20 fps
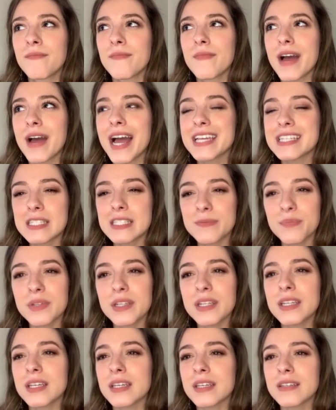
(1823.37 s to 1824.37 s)
yeah. I
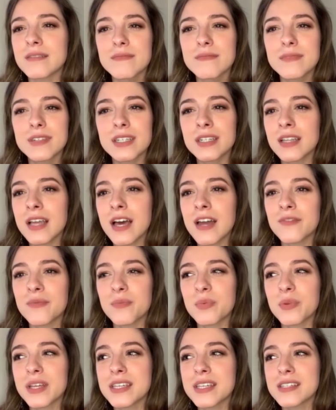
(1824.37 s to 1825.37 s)
split it in a lot of
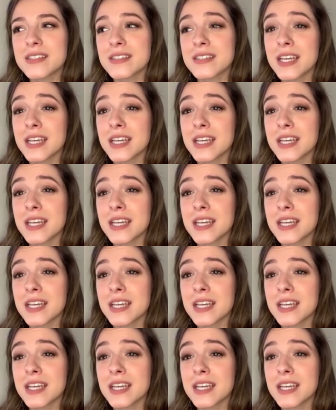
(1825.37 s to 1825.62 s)
places.